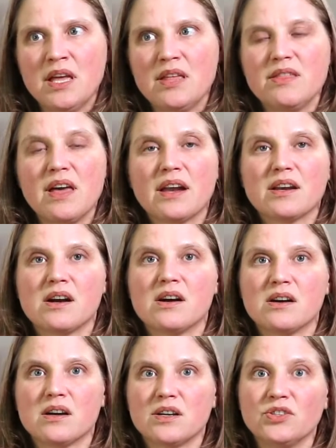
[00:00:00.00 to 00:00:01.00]
that
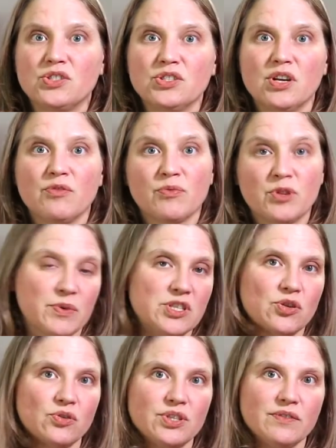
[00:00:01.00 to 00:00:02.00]
are the
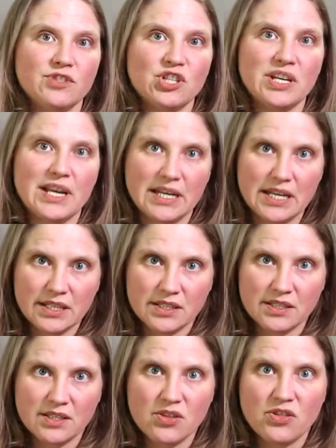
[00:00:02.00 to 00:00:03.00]
result of
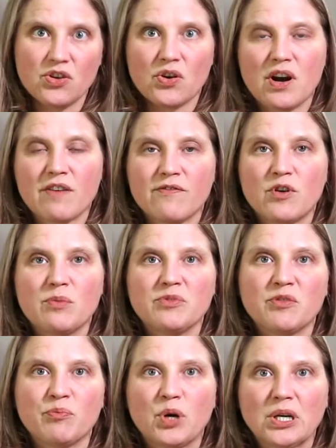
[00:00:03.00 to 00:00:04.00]
genetics. There are
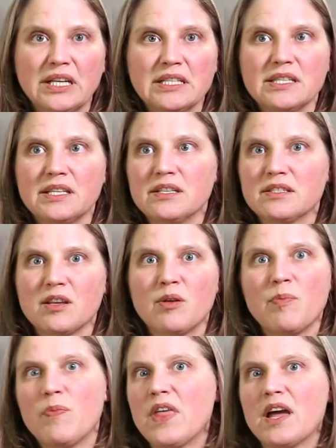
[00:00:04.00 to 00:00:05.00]
forms of
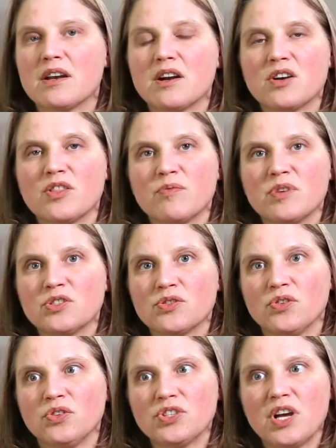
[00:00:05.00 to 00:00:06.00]
Parkinsonism that are the
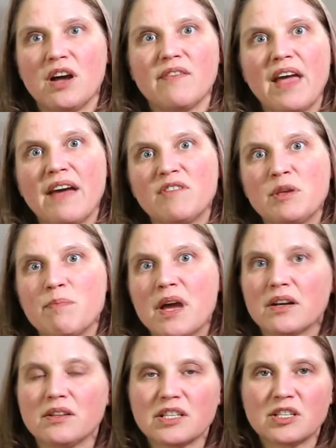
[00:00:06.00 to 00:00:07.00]
result of heavy
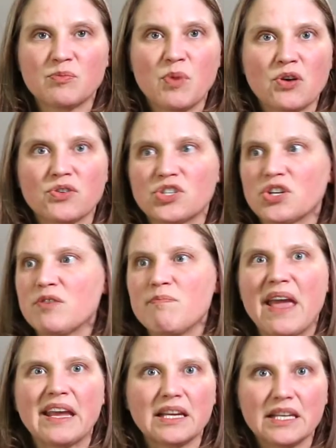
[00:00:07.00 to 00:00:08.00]
metal exposure,
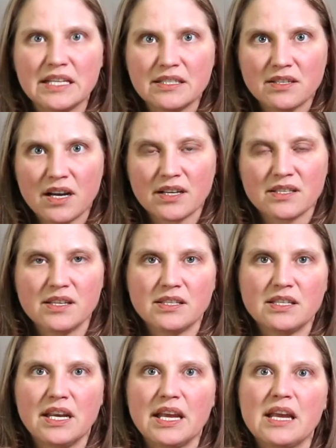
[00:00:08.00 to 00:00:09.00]
manganese
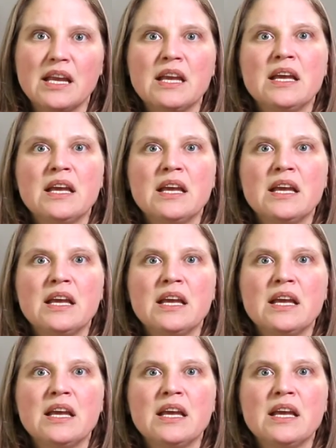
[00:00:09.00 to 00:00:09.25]
toxicity.